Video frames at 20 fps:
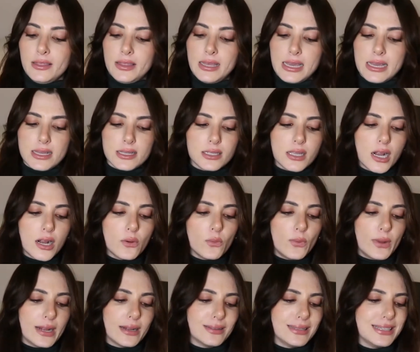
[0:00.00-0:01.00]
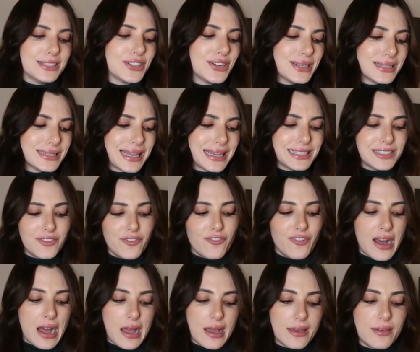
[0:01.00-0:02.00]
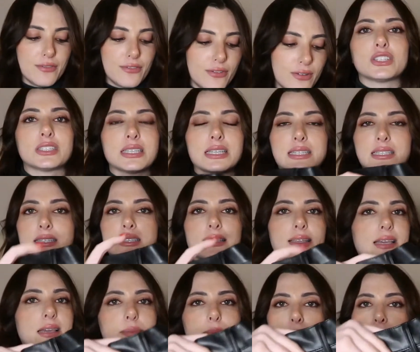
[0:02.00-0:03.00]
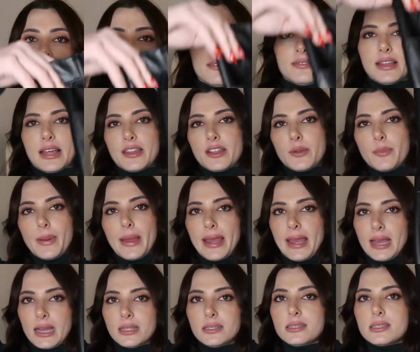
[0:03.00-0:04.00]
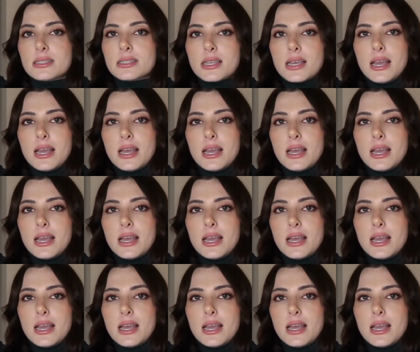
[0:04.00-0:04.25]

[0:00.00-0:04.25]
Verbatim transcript: These are weird. These are a size 5, just a sleek pair of leather pants.